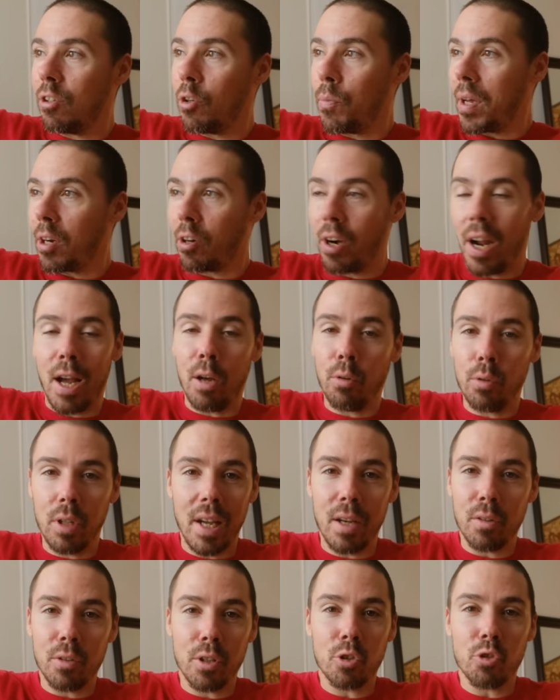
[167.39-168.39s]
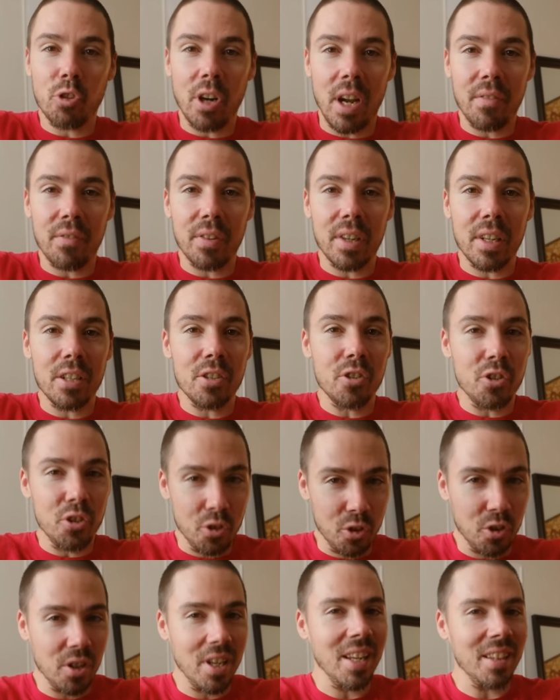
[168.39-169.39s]
No matter how loud the traffic is,
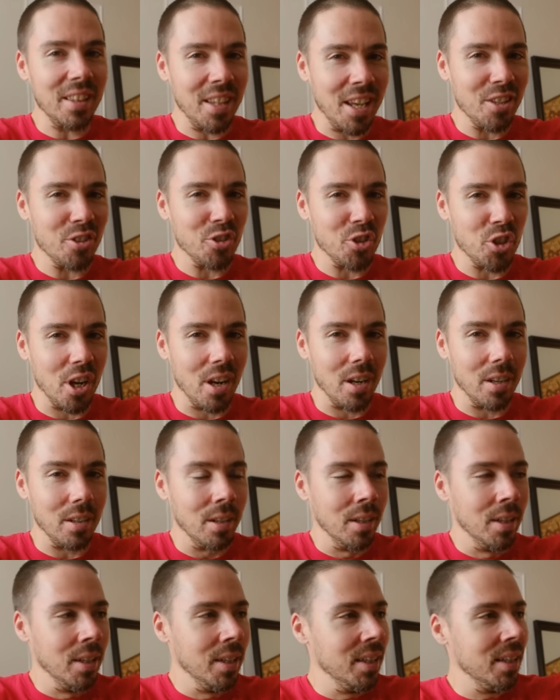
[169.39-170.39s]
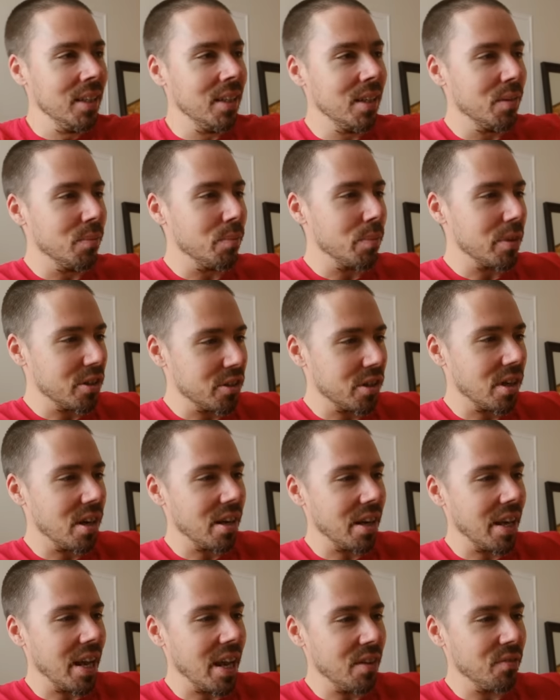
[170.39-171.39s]
you'll get that shot. But it's
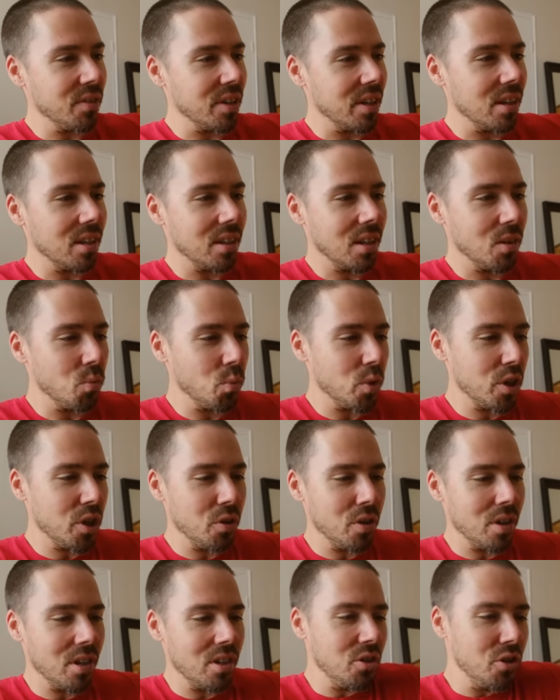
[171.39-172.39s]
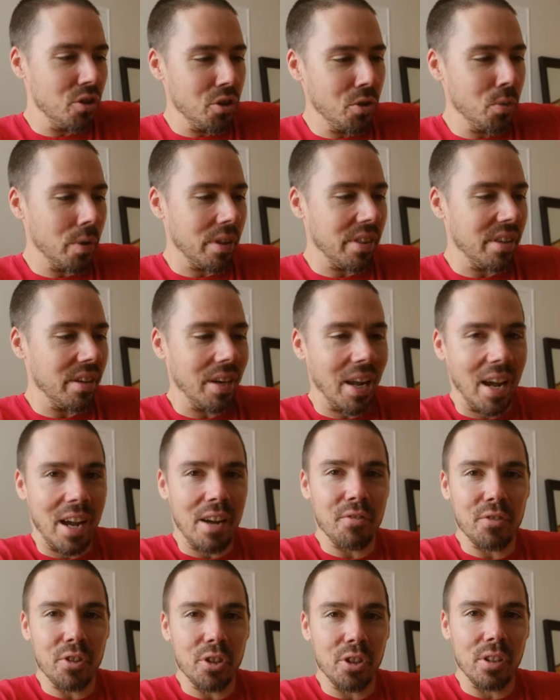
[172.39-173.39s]
kind of heavy, and then what are you gonna do with it
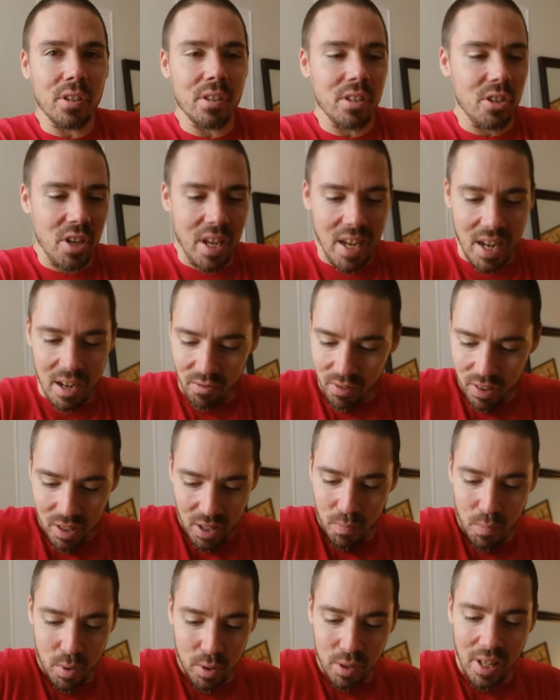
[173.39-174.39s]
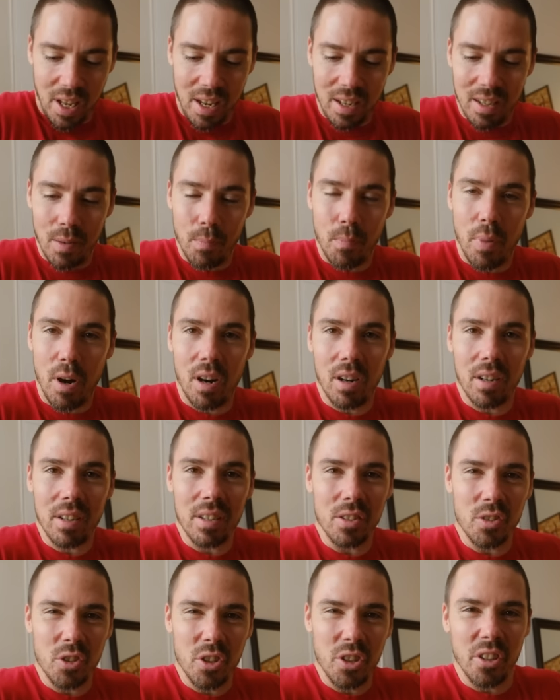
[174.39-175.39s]
after? You can't really put that in a
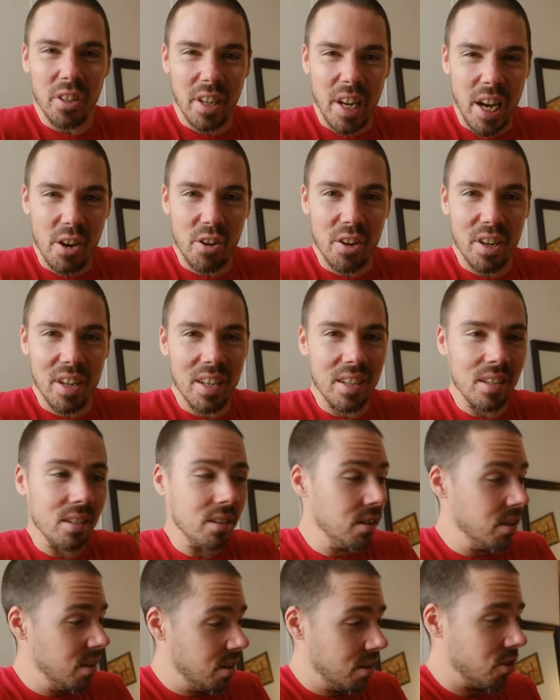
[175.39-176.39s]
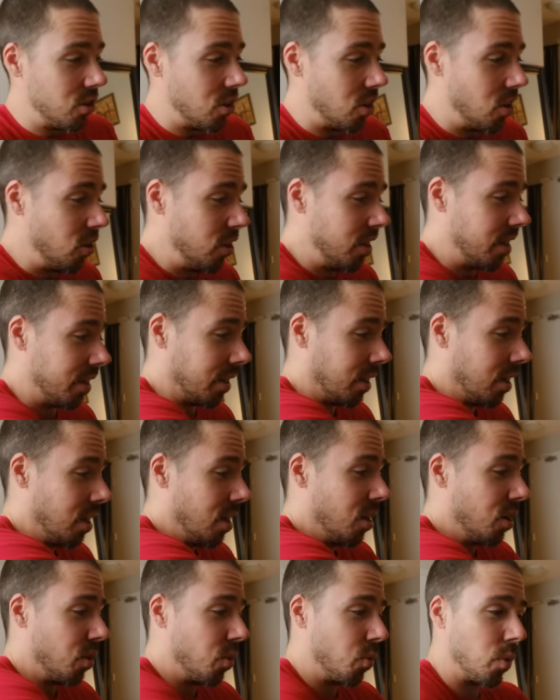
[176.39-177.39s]
pocket, so you're carrying it. It's annoying.
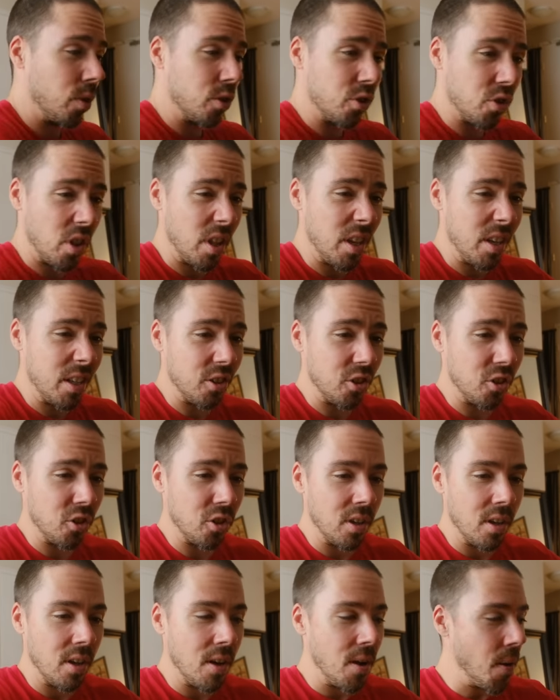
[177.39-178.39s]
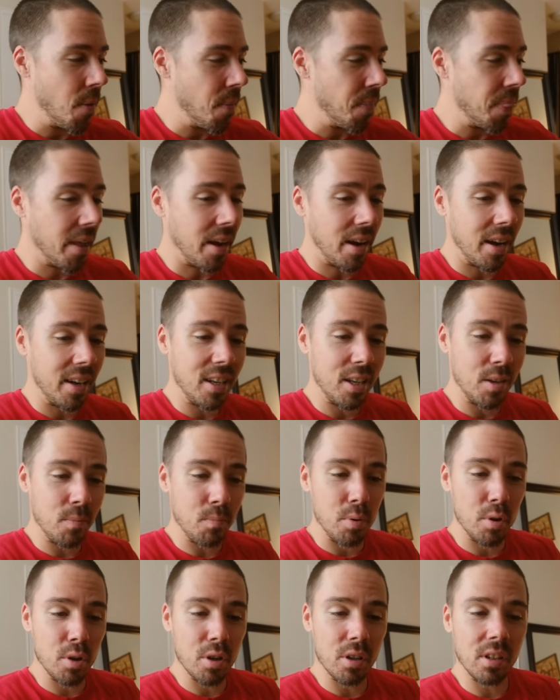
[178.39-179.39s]
Whereas this, I can
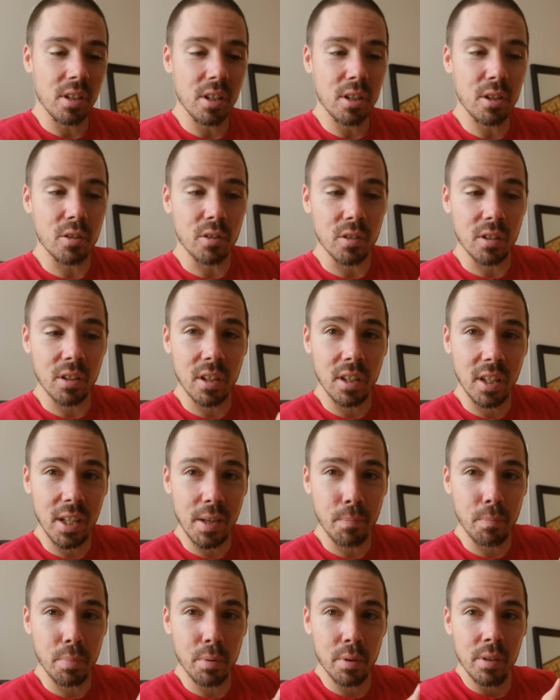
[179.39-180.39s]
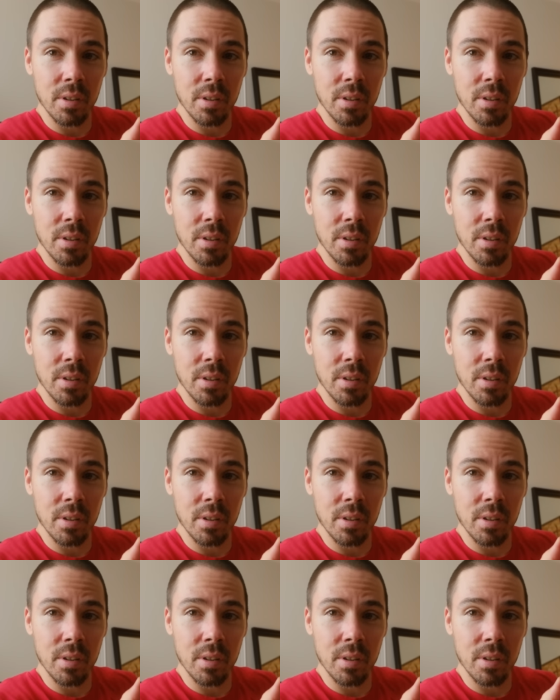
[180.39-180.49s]
put a little clip.